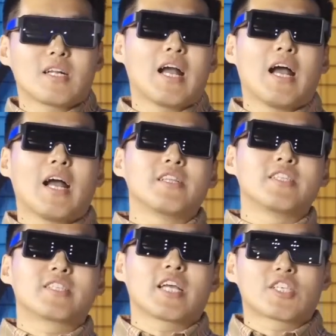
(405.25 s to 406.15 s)
to the
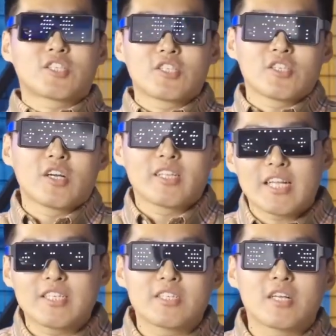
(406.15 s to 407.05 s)
four motors the
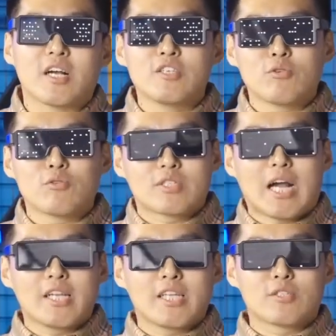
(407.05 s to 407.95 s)
torque difficulty
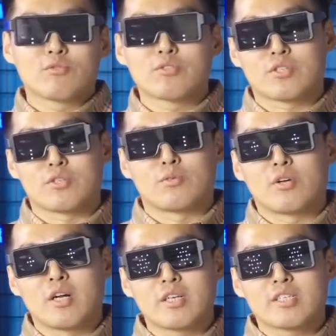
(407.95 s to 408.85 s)
of the entire
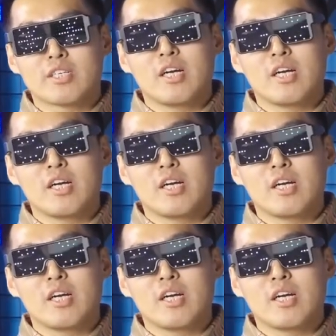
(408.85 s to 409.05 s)
system